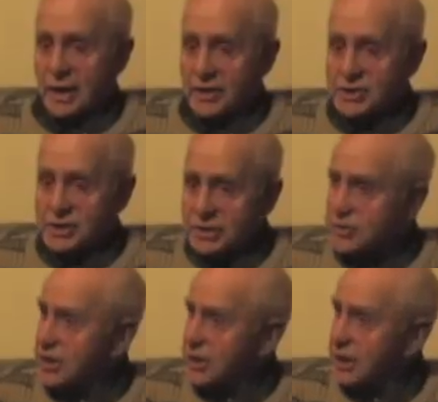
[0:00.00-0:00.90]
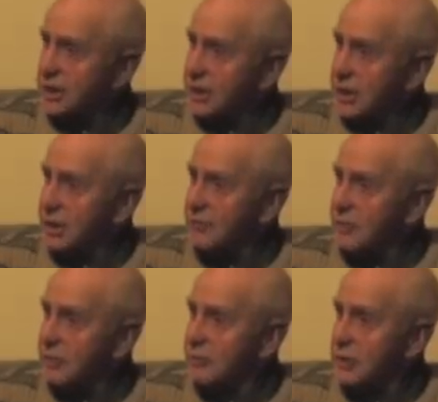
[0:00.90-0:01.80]
I can still see that guy up,
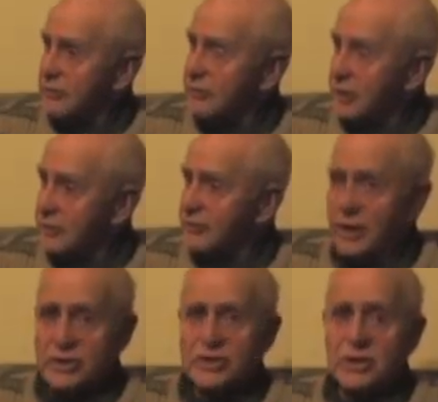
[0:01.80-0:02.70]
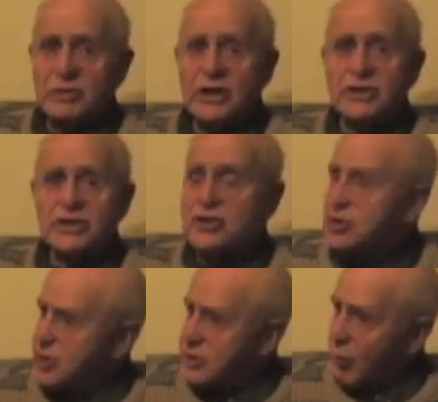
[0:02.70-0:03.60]
one of our fellas, up against the
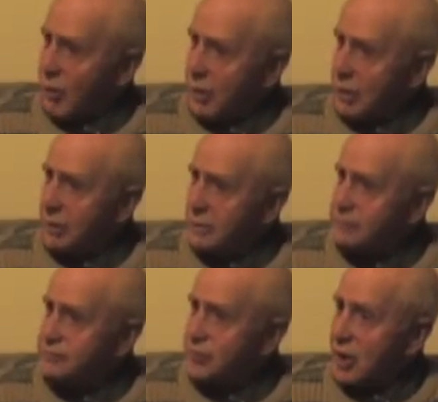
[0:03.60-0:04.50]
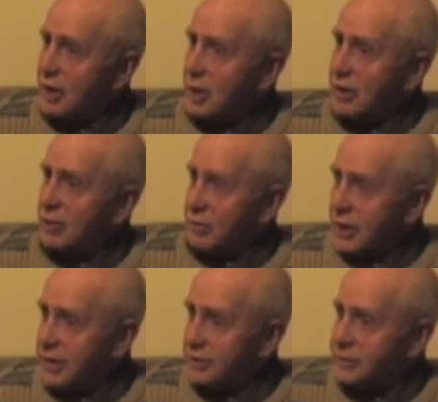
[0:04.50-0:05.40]
seawall,
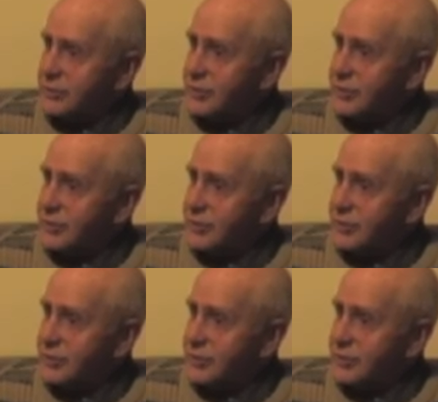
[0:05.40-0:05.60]
running over